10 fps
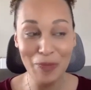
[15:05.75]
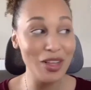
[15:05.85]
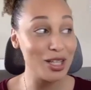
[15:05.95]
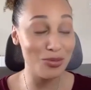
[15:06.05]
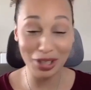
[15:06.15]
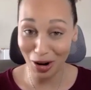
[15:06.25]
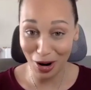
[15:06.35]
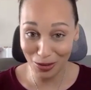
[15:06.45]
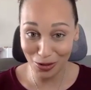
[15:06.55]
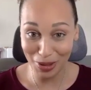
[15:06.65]
it's really
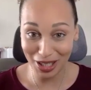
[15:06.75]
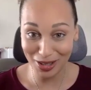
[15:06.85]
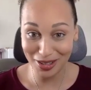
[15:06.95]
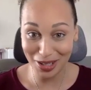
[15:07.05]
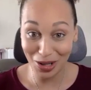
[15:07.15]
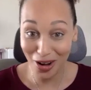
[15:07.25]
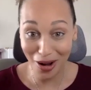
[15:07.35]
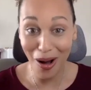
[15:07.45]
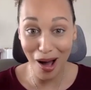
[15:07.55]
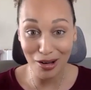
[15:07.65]
hard for me to log
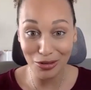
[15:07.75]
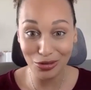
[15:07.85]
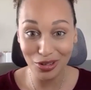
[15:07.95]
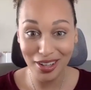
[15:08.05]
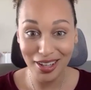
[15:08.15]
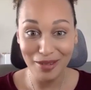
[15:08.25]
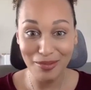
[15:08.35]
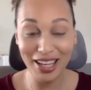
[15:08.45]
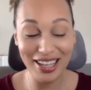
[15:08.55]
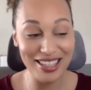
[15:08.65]
off
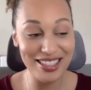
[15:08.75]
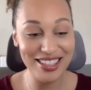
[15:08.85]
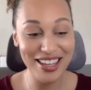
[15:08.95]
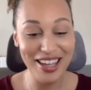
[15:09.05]
because,